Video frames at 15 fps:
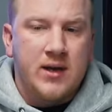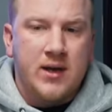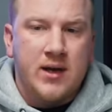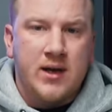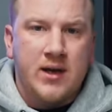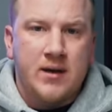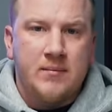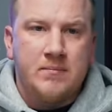
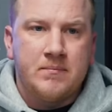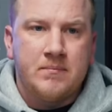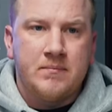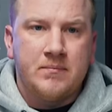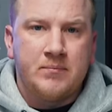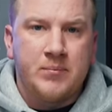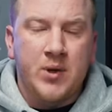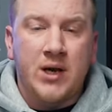
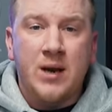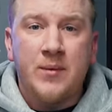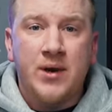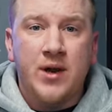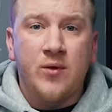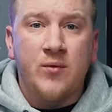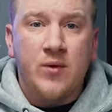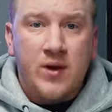But let me
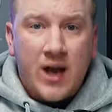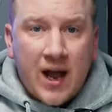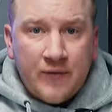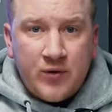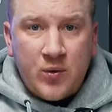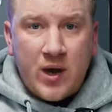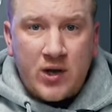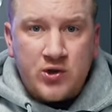know, have
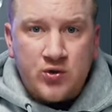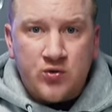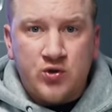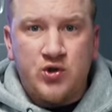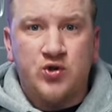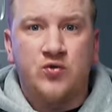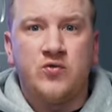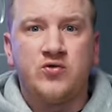you had your
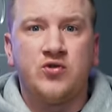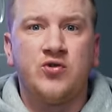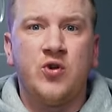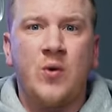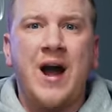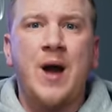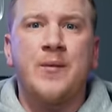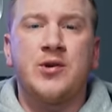insurance
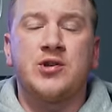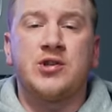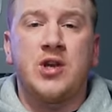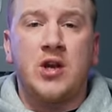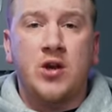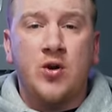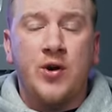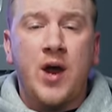renewal? How much has
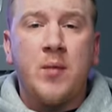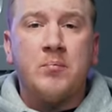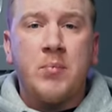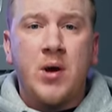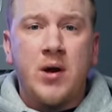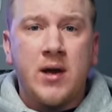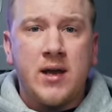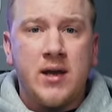it gone up
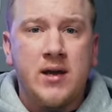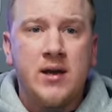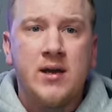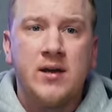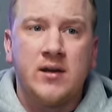by?